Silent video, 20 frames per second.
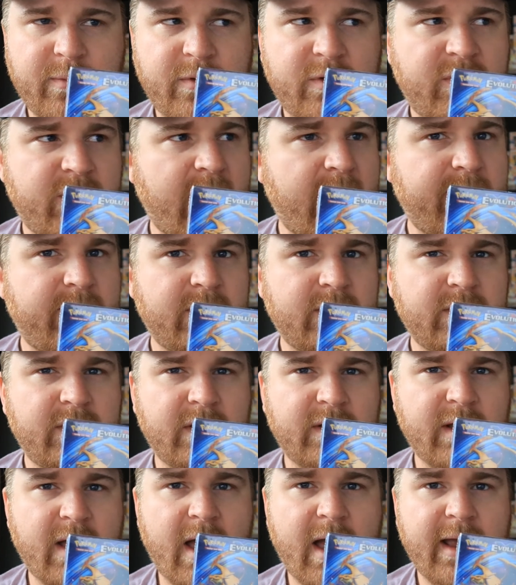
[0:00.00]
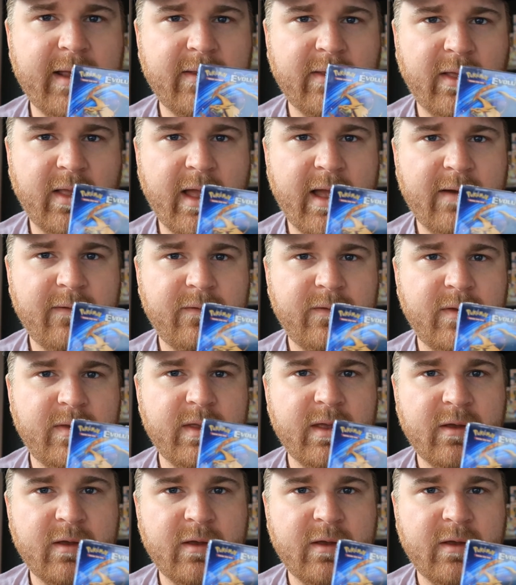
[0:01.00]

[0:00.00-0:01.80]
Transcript: 7 to 9 left.